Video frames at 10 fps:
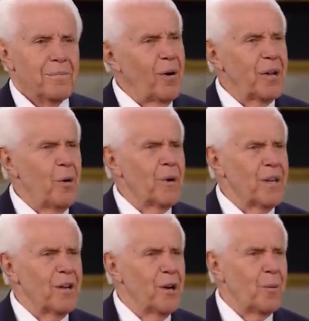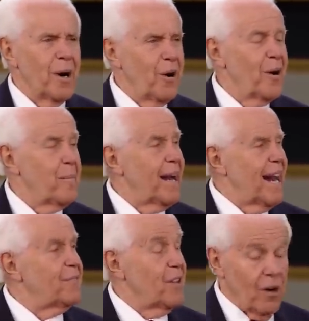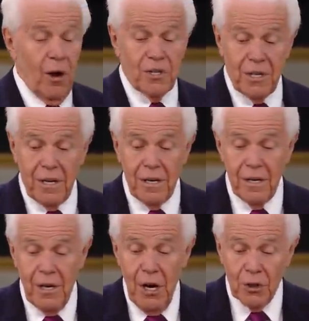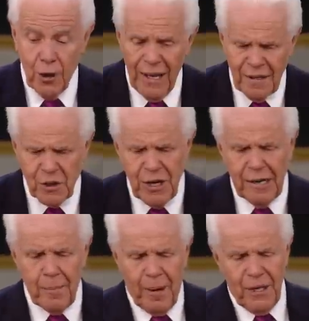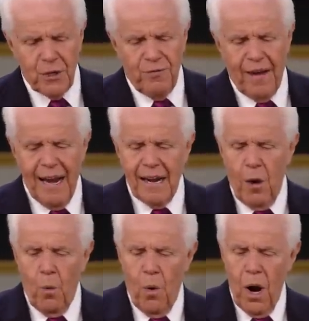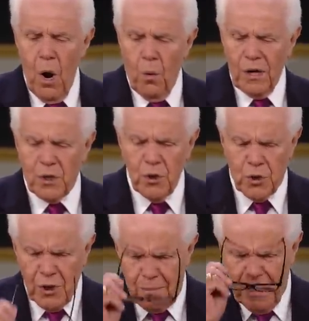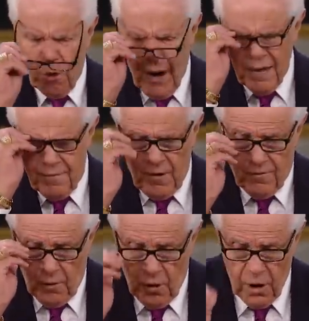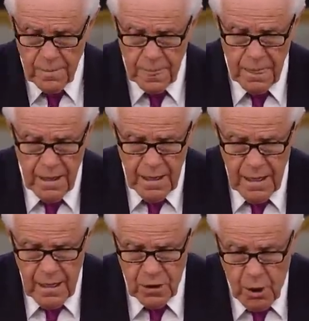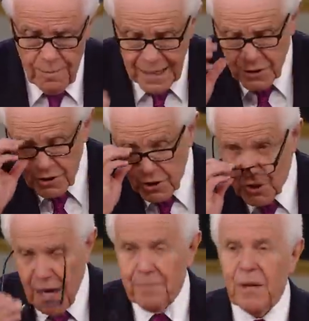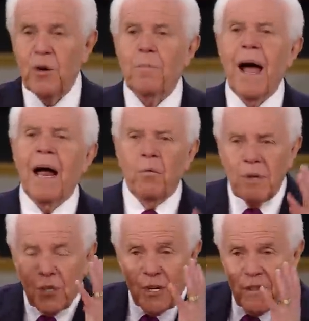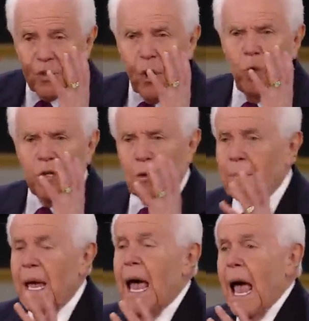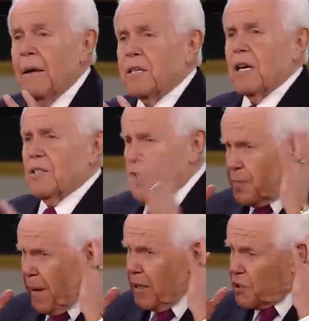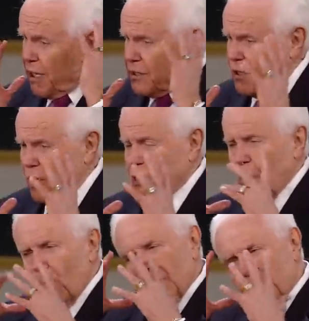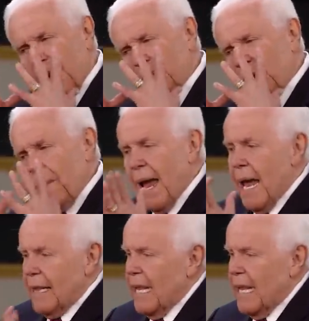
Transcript: Boy, you don't want to, you don't want to learn about it after you lost it. So in the secret place, you find out wh what you should be grateful for. Your message is shaped in your mind, which is in the soulish realm. It's because the spirit sends it to the soul, it's shaped in your mind.